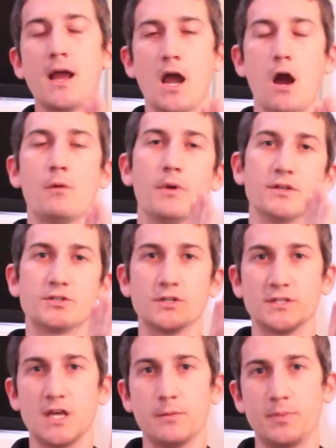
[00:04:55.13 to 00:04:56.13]
how much
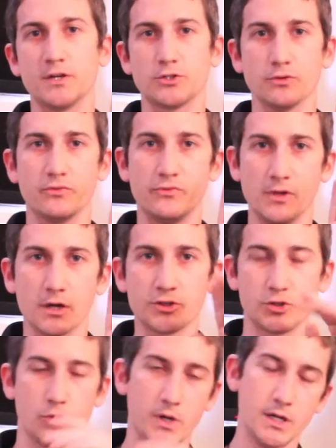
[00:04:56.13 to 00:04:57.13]
does that picture
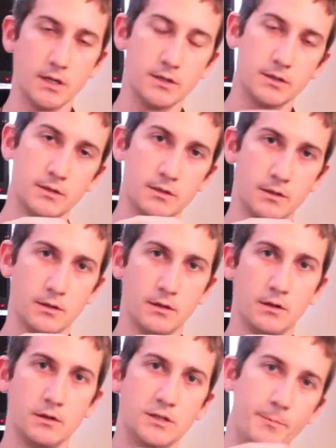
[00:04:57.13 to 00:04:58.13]
fluctuate
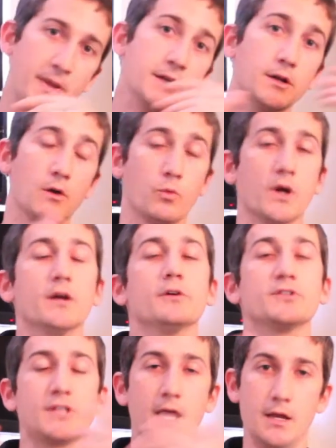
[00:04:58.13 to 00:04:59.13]
depending on where you're
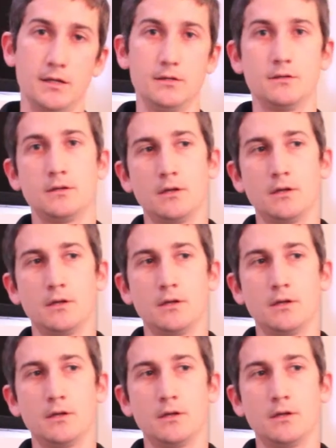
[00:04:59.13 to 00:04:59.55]
standing?